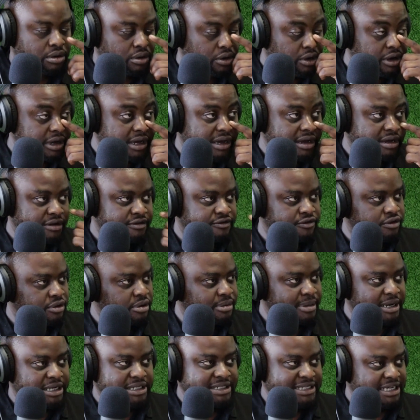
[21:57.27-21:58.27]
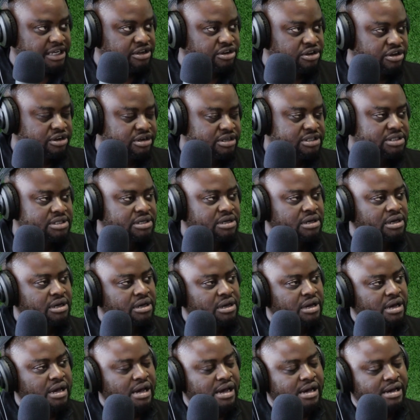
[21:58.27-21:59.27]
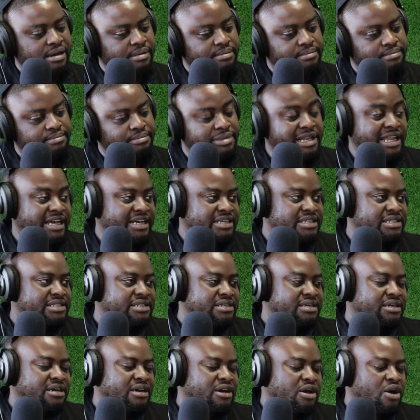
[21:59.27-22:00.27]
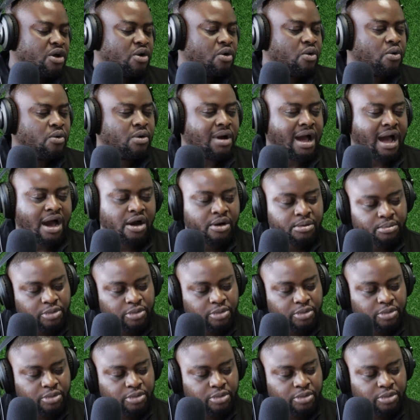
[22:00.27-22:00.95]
a lawyer for about 10 years plus. How